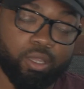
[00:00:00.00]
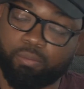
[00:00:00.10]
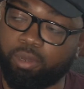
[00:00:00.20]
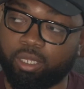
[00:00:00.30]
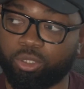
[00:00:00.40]

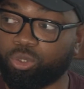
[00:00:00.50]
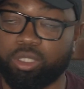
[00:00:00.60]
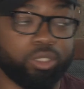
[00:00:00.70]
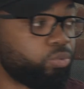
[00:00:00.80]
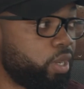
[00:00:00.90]
But
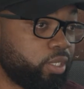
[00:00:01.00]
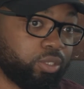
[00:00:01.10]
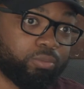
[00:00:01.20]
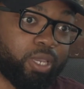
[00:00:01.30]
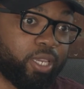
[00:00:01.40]
Julius
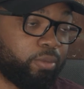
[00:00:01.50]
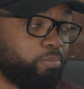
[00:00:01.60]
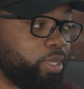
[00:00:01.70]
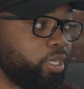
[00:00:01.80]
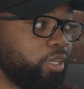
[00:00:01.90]
Randle, man,
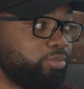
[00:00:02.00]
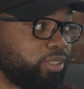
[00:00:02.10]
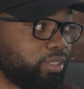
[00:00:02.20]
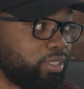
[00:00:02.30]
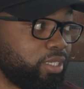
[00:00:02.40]
big up
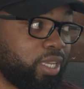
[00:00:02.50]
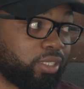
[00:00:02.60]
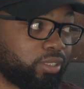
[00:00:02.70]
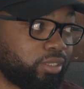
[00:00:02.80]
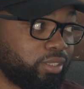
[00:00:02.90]
to the
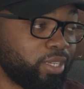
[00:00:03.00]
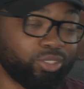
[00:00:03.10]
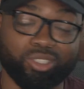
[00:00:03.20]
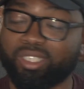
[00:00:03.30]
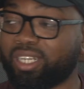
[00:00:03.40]
Knicks. They are
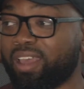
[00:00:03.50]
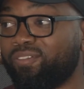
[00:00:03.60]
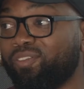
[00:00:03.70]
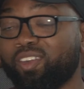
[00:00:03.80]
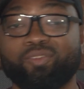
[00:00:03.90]
sitting at
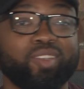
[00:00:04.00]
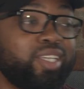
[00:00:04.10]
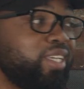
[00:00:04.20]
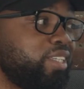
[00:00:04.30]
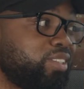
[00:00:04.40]
5th in the East.